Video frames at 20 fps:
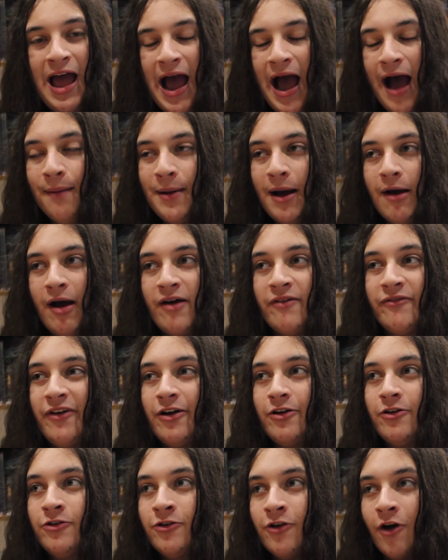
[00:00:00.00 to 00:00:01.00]
how about have
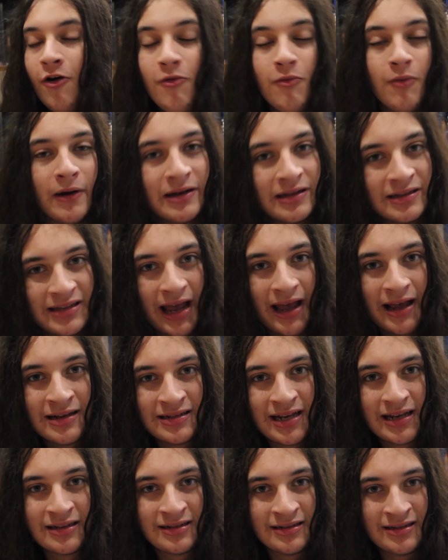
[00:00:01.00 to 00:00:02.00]
no one say a
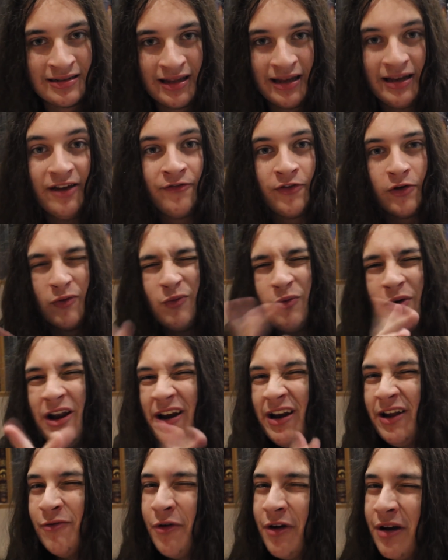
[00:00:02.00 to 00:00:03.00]
sexist thing if you
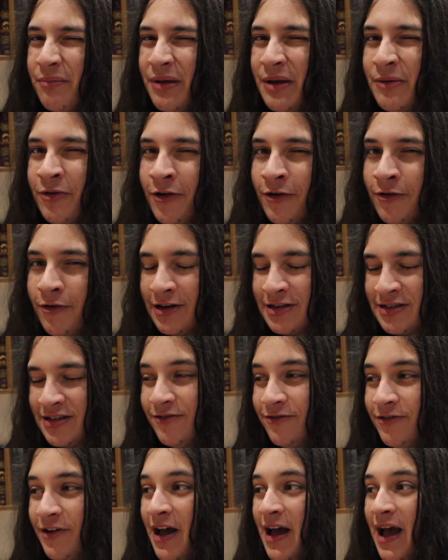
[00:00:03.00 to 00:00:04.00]
really want to be
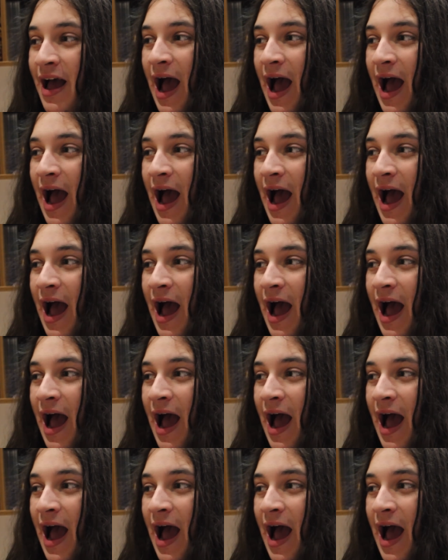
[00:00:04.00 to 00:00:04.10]
progressive,